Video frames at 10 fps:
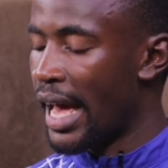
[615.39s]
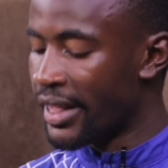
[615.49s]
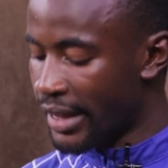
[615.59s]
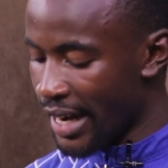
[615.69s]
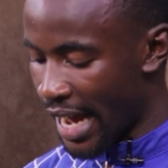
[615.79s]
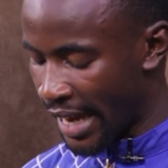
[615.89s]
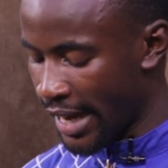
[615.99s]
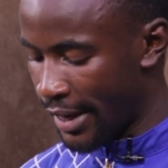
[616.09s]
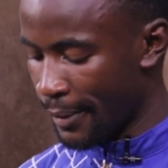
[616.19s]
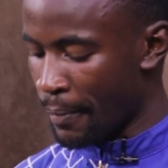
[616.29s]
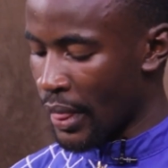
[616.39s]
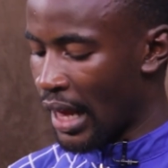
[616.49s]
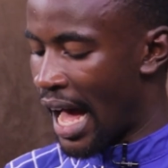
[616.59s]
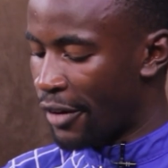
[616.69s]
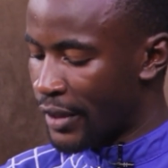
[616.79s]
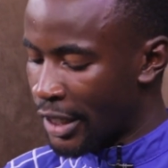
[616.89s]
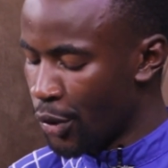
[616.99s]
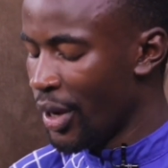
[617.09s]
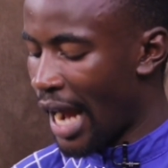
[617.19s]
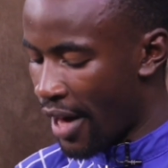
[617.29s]
And then again, after
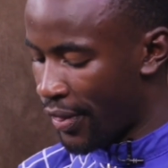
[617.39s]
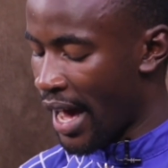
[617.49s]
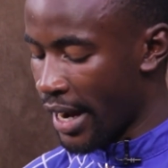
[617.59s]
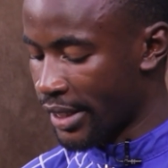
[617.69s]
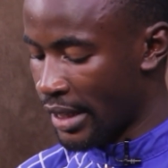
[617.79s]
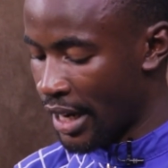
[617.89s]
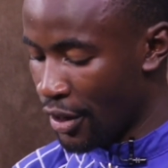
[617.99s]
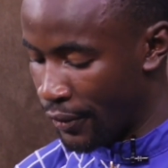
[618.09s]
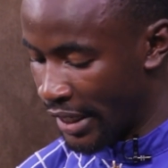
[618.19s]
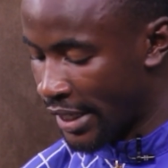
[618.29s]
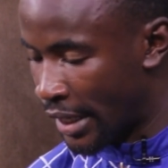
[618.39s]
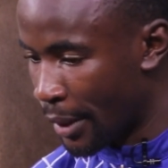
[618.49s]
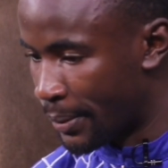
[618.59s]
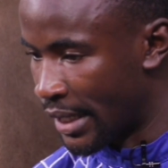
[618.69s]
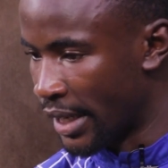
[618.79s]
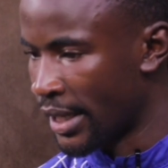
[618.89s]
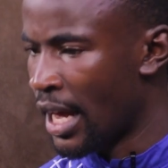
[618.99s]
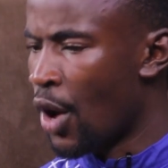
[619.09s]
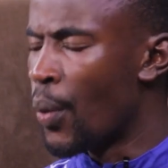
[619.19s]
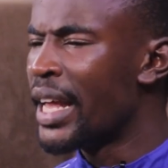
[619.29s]
doing a thorough study of the scriptures,
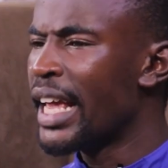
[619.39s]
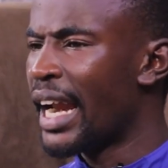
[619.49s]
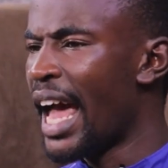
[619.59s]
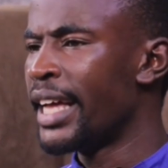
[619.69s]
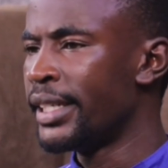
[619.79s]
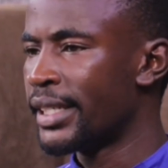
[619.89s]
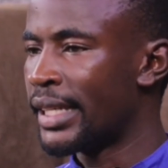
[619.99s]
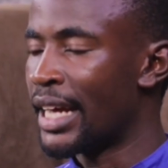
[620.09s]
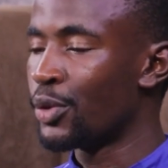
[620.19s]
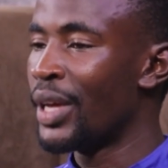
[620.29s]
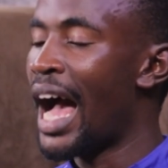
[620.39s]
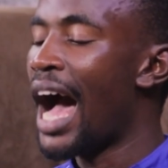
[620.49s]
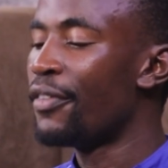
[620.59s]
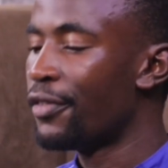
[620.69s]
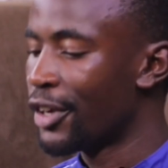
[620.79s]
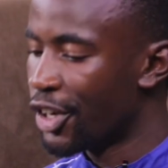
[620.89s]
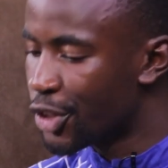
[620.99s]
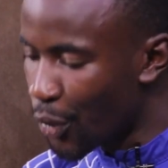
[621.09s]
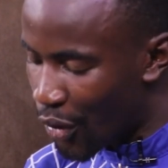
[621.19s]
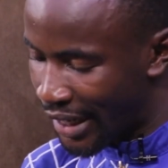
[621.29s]
we realize that we have
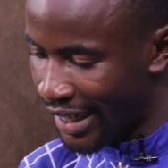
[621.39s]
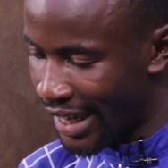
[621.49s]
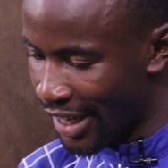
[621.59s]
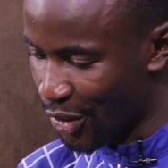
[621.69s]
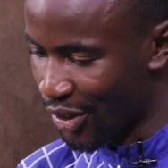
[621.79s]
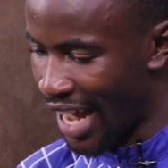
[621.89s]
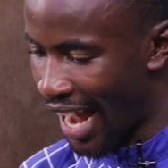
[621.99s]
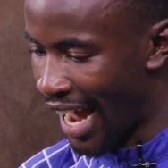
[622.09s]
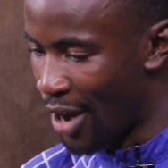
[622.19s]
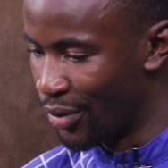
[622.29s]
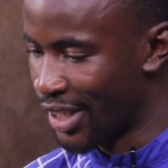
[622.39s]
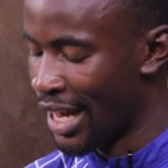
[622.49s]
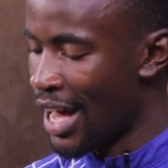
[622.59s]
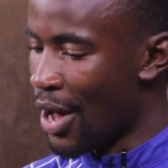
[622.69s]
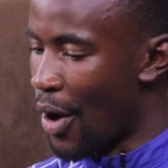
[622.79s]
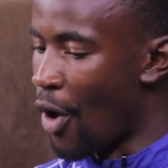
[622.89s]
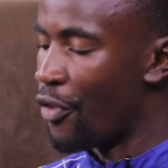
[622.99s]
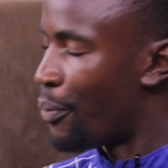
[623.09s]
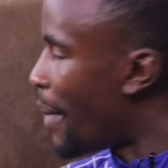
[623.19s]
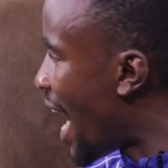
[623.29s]
two creation accounts
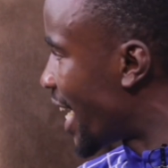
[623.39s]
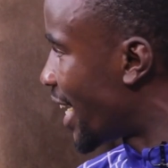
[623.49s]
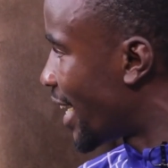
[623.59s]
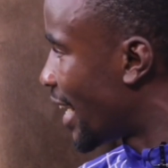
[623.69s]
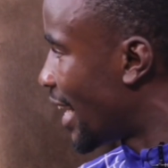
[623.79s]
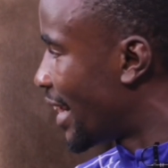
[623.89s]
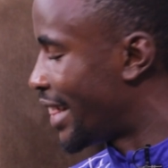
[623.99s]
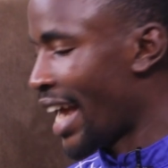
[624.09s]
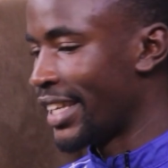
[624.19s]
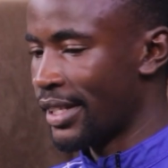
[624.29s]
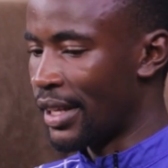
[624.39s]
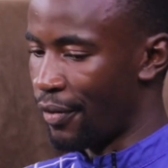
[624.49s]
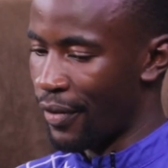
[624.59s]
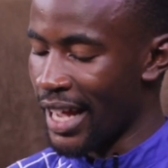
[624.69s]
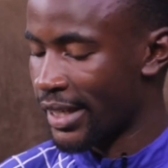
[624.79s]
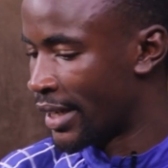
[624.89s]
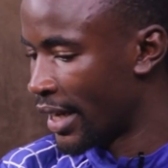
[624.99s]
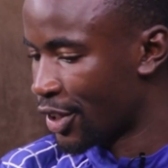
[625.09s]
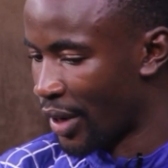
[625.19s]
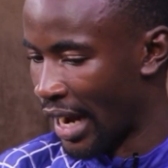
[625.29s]
of man that is the first
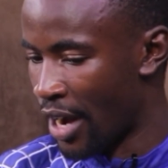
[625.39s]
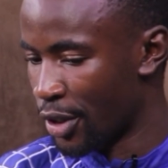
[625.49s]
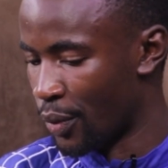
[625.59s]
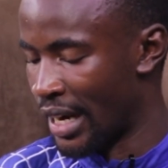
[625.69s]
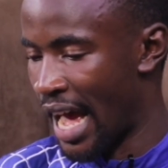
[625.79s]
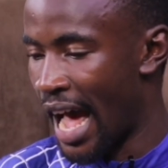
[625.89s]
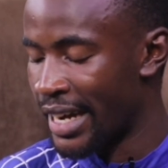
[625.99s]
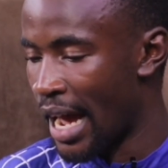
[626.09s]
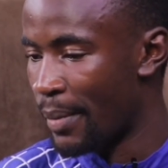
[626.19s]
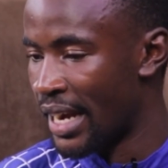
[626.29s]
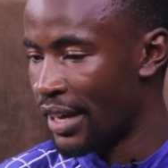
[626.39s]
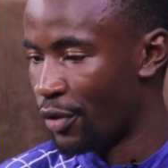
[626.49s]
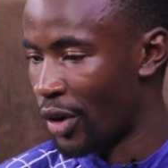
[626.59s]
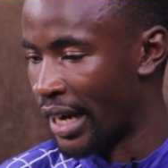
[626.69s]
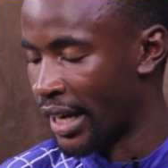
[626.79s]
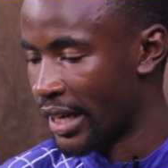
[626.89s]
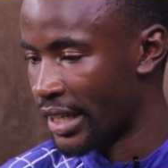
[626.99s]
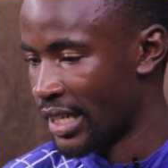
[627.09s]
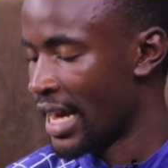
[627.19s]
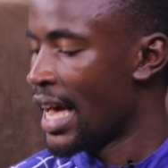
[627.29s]
creation account when Adam and Eve were
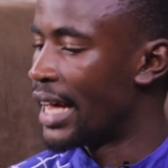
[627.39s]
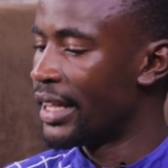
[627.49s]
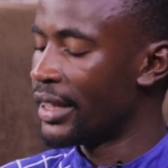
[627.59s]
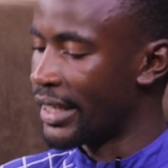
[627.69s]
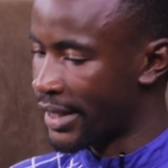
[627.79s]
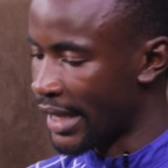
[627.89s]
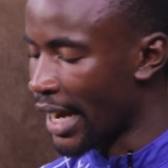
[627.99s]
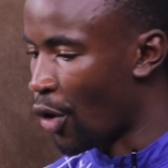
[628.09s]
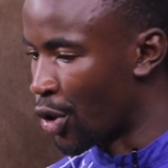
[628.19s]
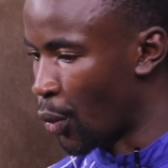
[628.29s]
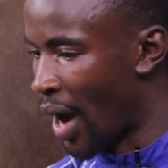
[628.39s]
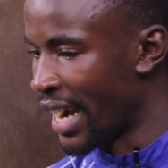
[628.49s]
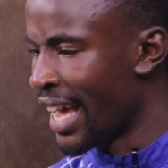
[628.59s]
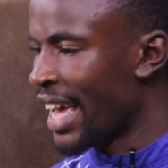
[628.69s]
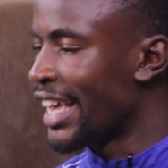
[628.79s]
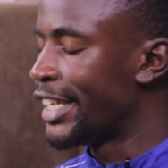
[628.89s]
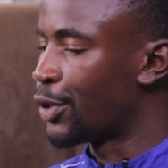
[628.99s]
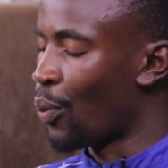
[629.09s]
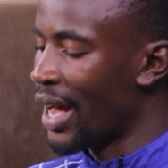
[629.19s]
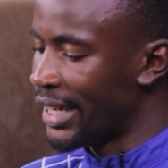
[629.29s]
created. And then the second one
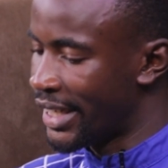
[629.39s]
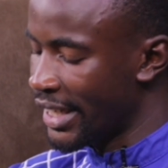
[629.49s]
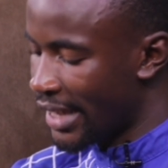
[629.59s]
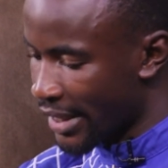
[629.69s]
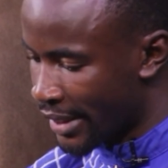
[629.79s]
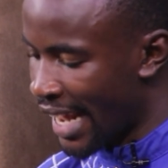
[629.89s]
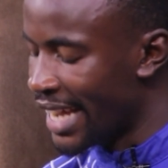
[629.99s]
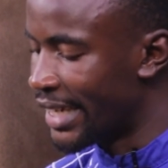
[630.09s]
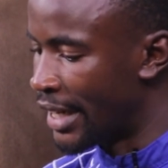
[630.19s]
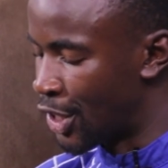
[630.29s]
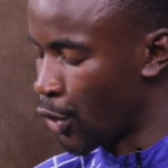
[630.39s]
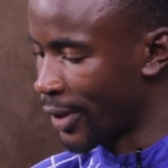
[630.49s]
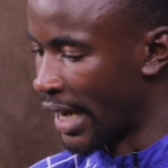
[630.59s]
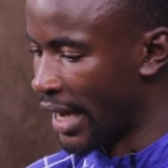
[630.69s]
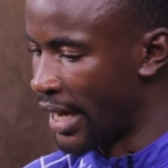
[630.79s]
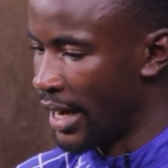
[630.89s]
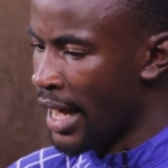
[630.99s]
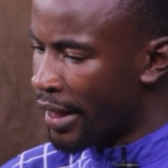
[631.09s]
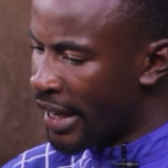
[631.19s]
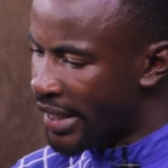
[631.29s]
is when Jesus died and rose again.
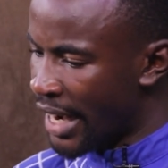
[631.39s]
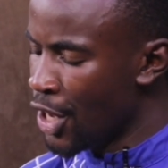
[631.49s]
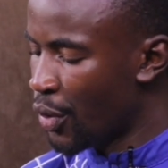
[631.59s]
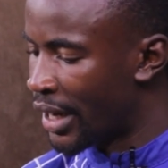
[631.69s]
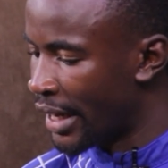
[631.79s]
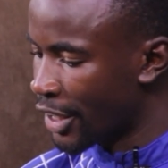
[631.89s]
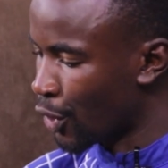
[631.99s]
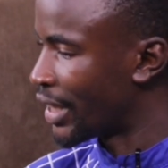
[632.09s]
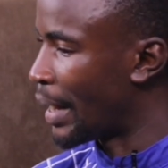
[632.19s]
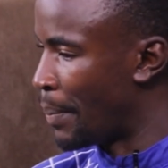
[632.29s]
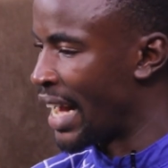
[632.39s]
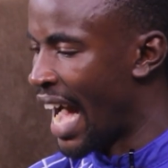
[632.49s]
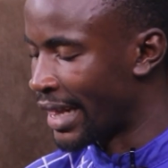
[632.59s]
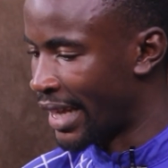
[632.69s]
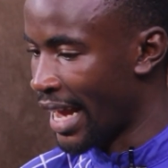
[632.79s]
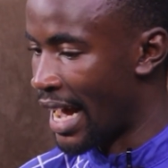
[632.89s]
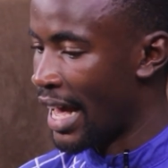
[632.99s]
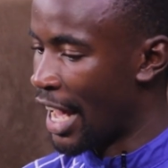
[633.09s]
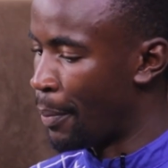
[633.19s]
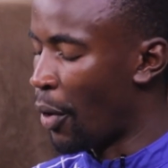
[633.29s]
There's a new creation that began there.
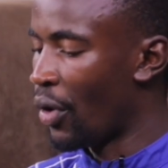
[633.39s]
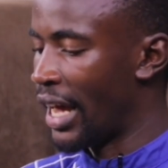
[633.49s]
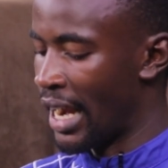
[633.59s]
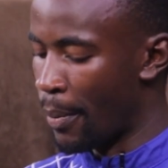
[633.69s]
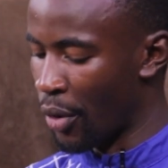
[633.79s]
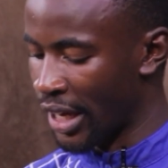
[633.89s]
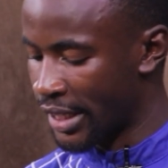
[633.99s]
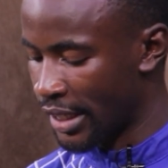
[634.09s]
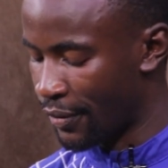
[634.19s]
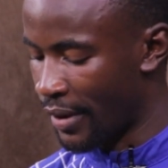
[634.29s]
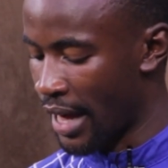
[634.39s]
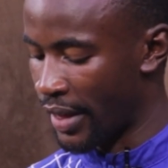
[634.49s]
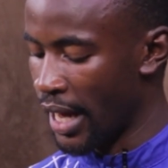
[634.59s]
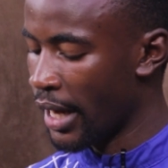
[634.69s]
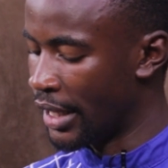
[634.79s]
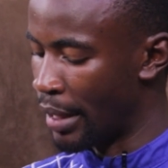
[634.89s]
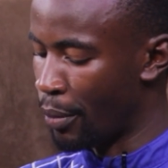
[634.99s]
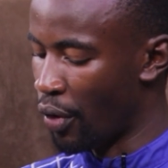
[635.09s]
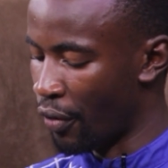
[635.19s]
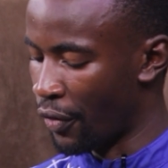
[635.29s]
And Paul elaborates it further in the
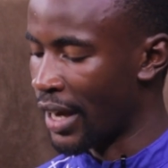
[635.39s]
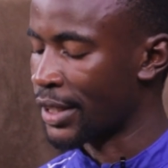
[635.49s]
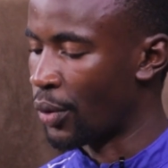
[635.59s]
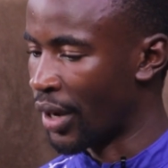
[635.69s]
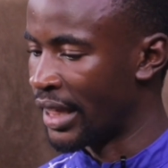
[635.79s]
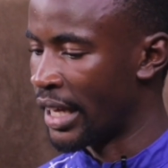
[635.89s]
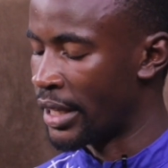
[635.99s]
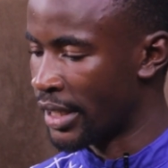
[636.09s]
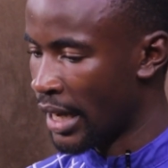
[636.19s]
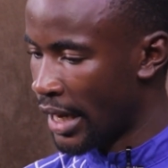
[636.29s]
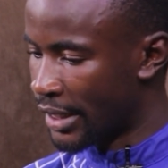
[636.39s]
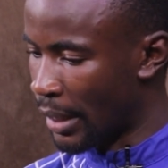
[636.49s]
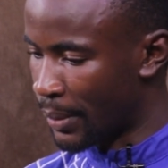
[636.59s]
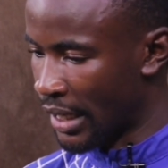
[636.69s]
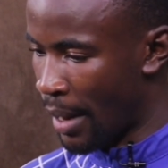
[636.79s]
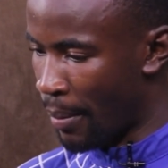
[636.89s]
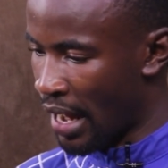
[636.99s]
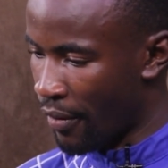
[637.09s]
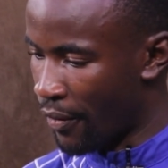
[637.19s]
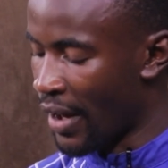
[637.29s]
book of First Corinthians, chapter
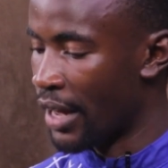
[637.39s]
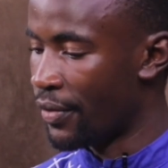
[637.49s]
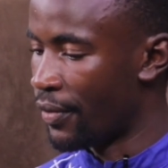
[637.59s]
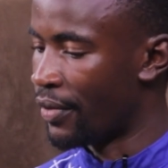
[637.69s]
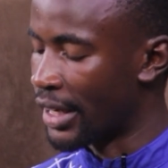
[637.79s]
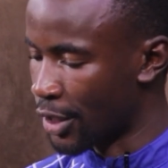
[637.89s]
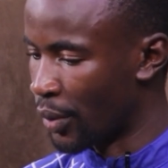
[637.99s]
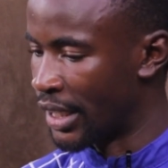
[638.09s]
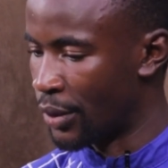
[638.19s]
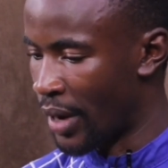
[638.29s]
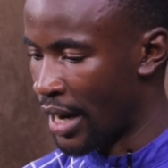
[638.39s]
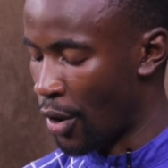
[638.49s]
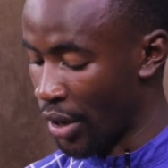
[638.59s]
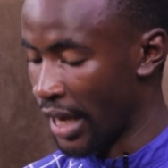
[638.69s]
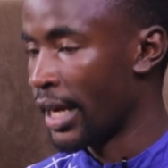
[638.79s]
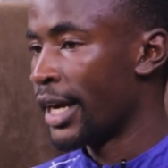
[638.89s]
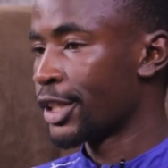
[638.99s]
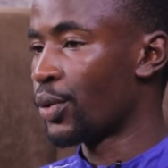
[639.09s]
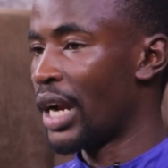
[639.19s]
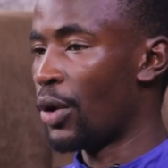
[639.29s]
number 5, verse 21. Okay?
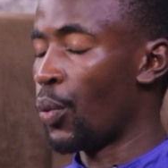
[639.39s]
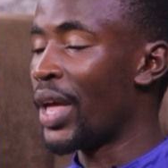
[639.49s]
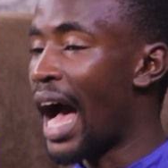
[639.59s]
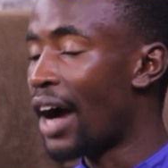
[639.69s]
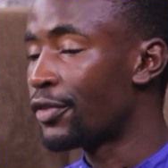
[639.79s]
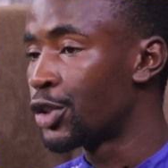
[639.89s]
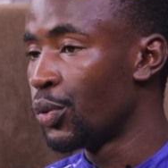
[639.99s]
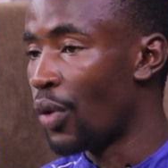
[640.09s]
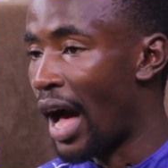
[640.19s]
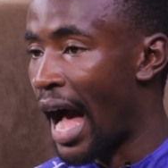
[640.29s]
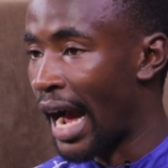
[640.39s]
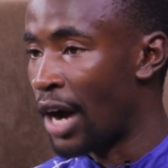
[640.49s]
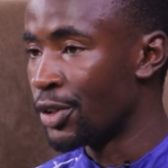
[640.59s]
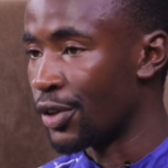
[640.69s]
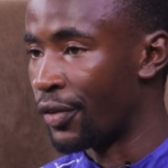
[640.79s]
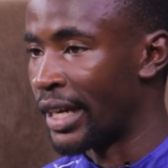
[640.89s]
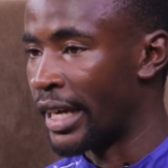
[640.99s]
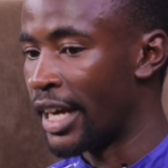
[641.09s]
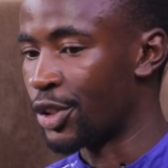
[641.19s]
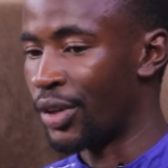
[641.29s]
So now we have two accounts of
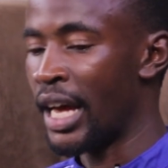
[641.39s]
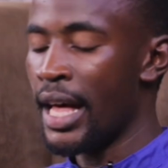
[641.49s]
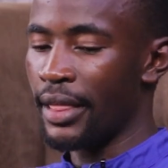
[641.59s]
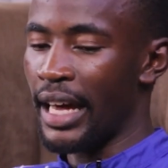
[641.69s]
creation.